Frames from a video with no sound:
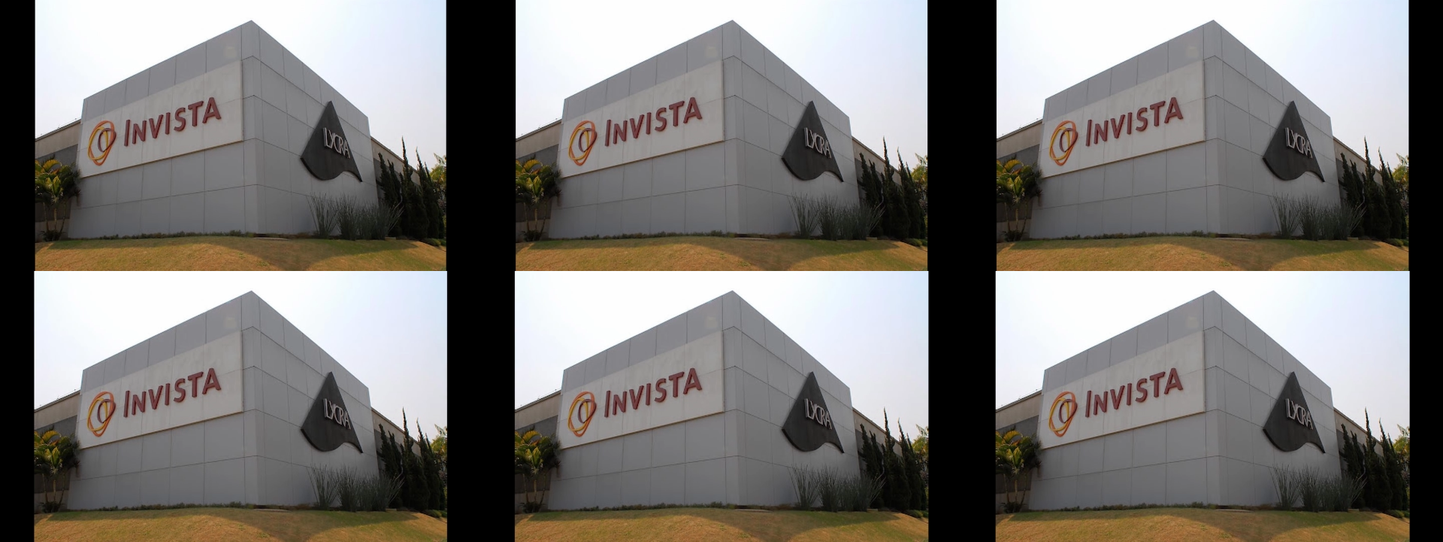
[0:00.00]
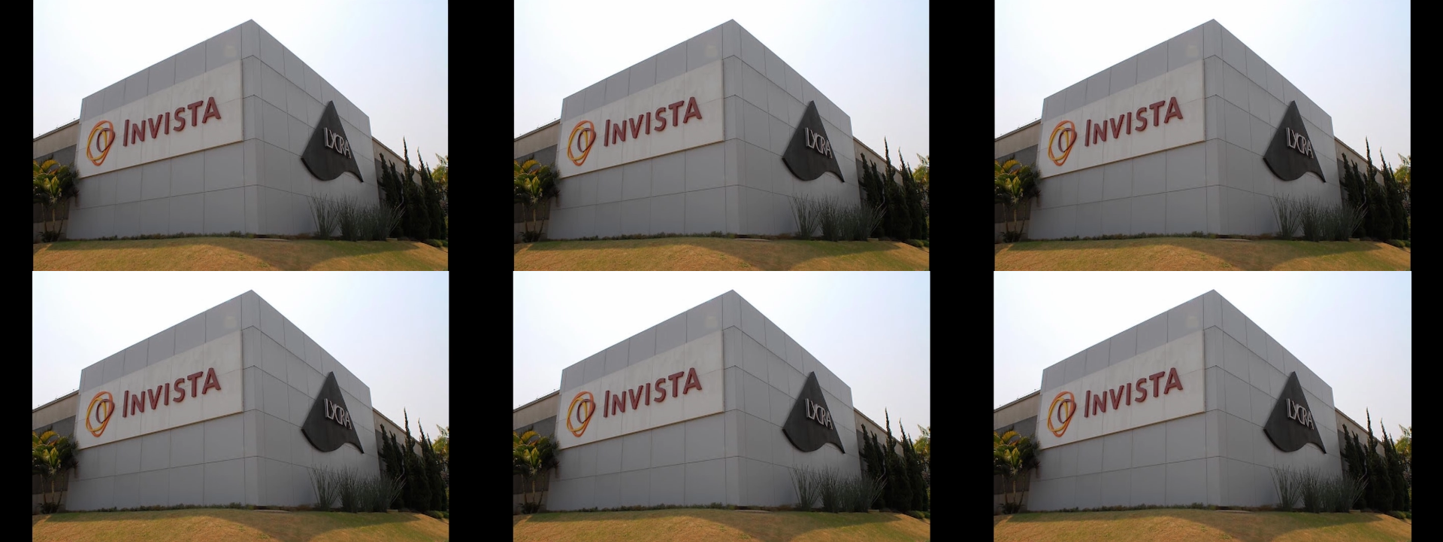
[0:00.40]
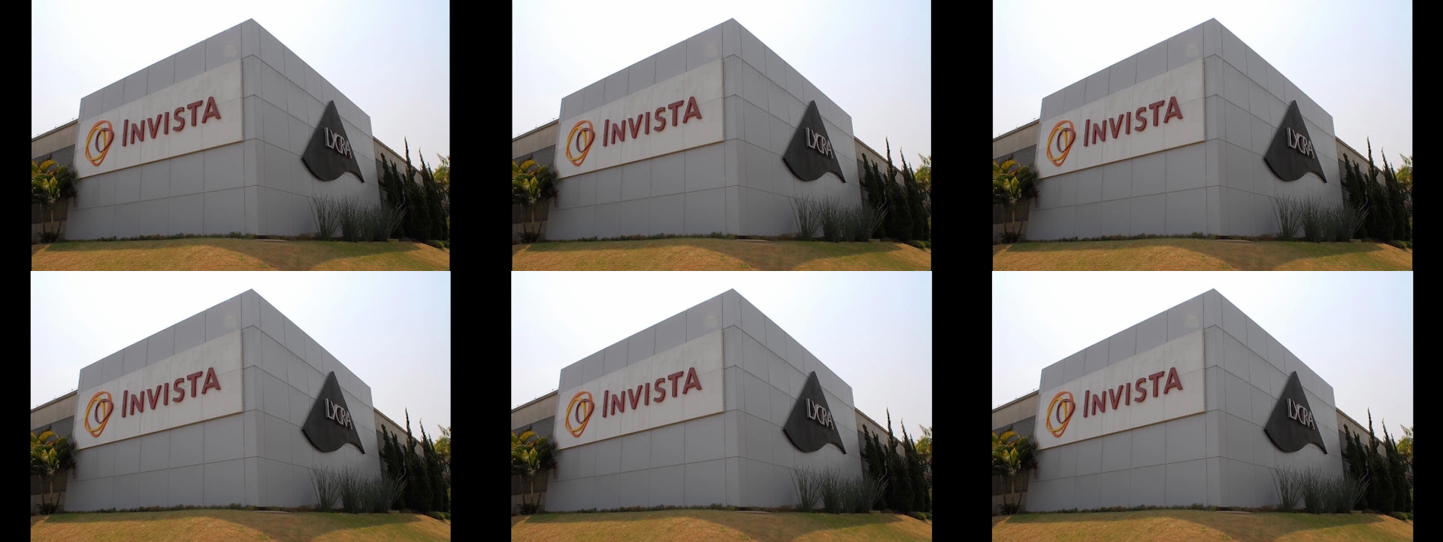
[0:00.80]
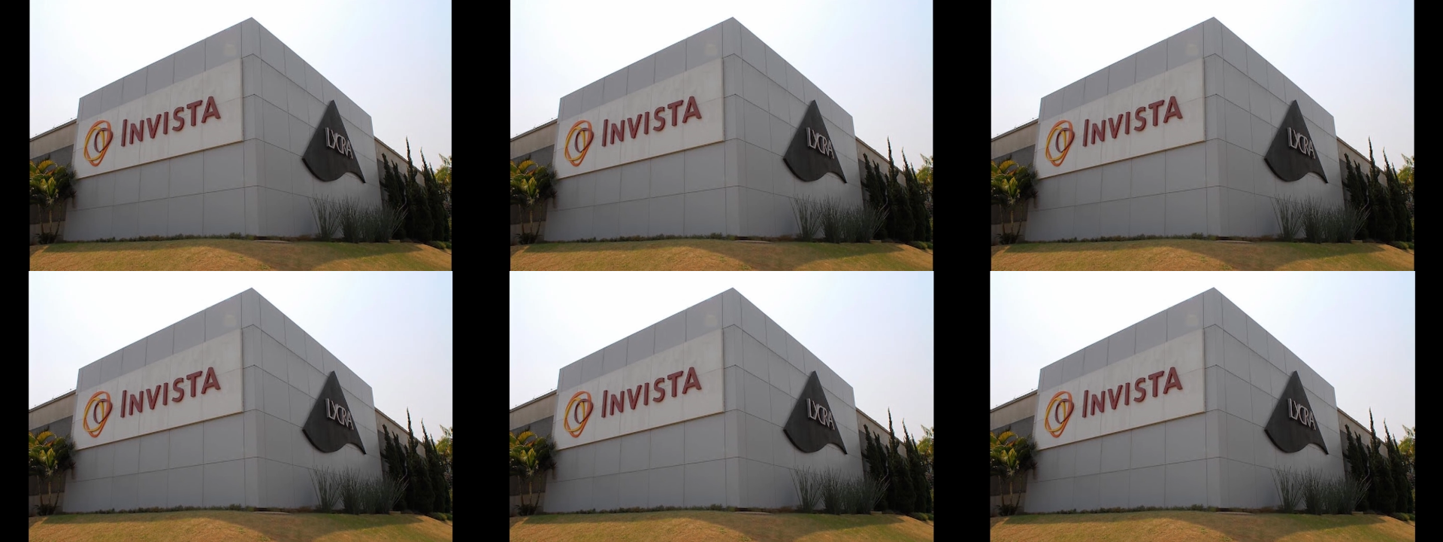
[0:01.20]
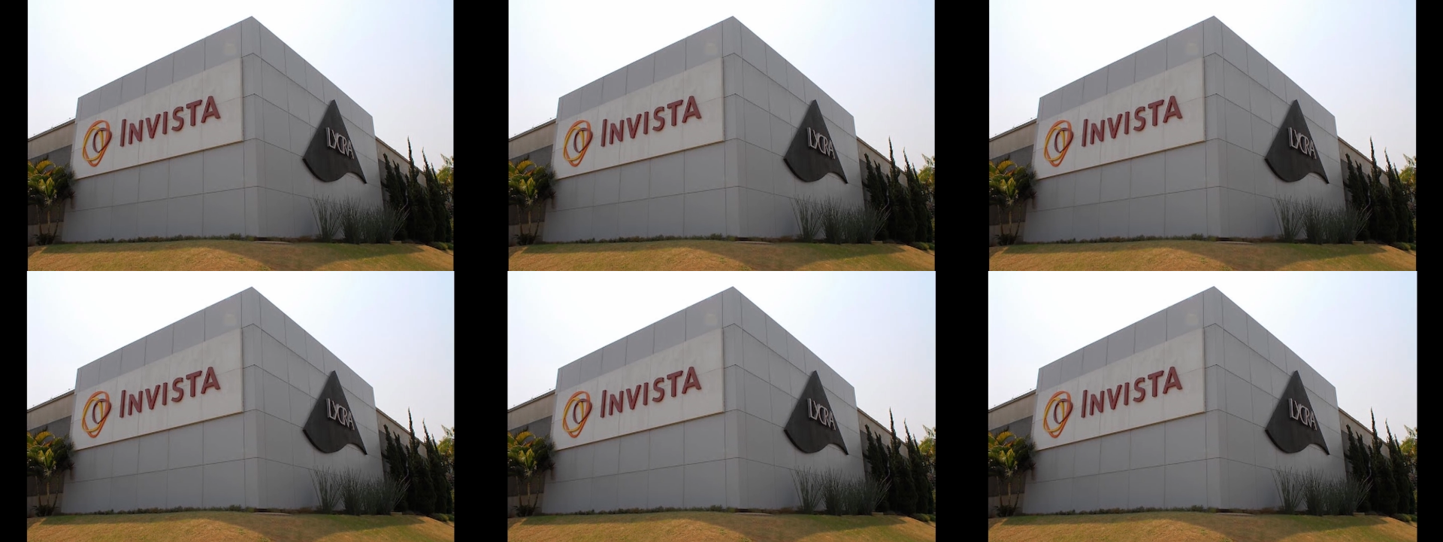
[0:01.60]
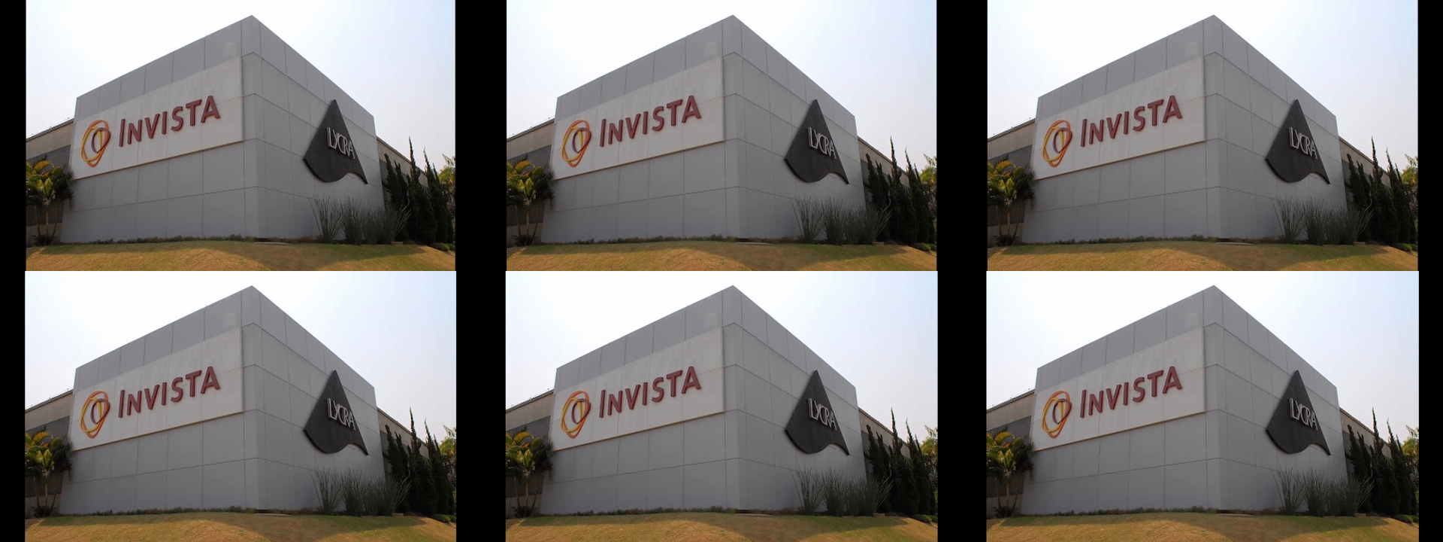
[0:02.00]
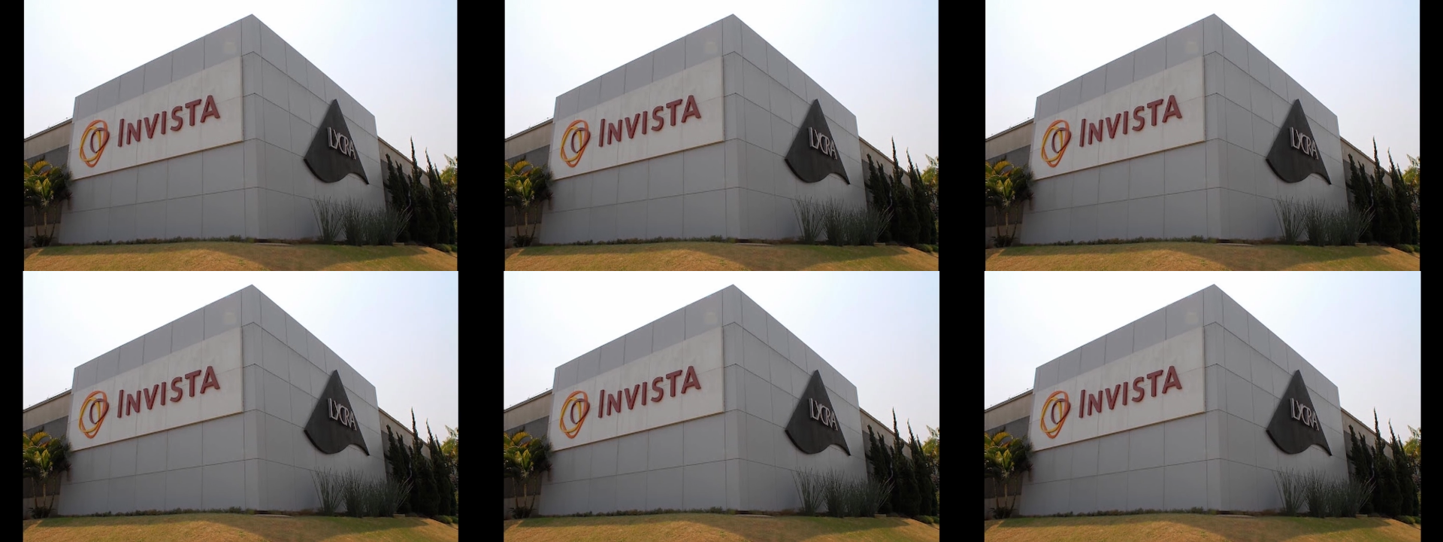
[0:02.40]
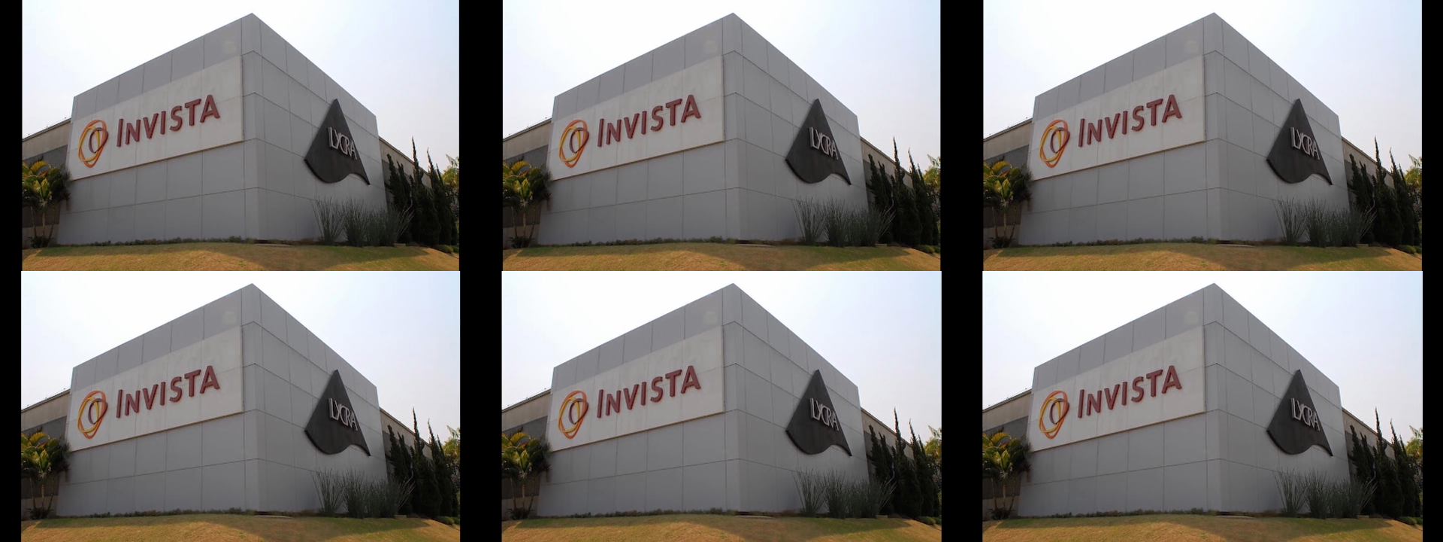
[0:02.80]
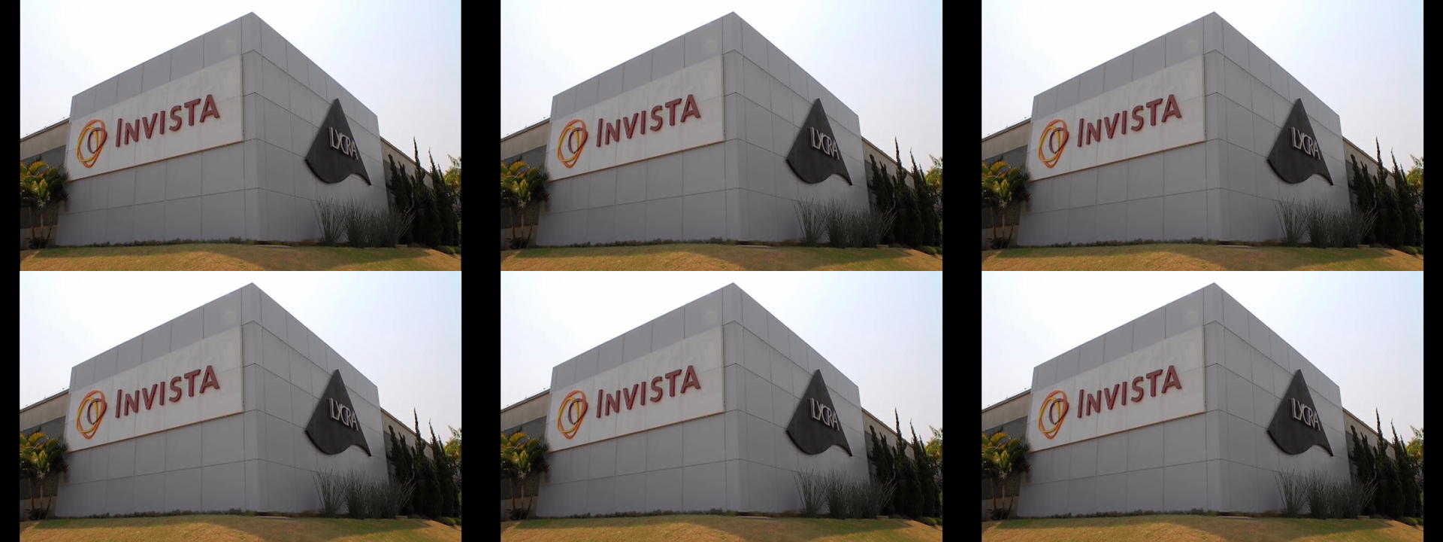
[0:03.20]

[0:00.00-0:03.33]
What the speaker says: [unreadable: no face in view]